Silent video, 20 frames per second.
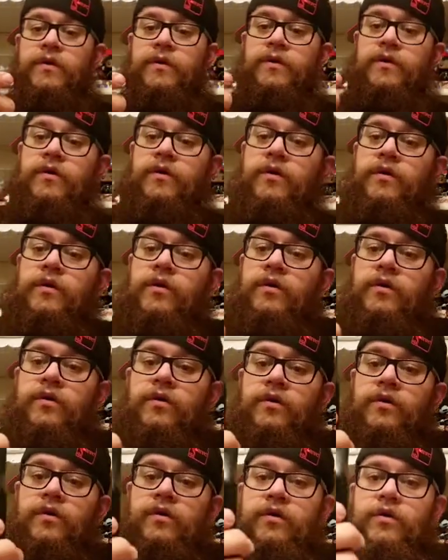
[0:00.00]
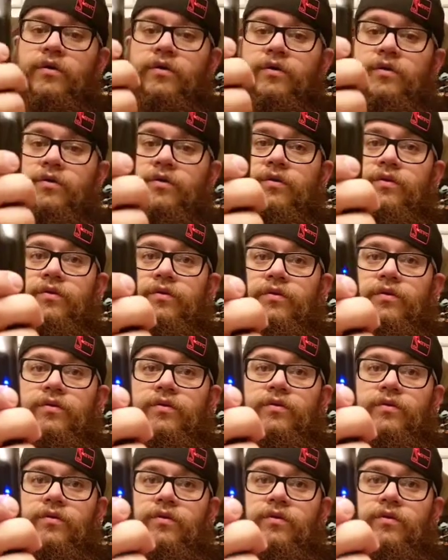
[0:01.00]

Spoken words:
No one is speaking in this clip.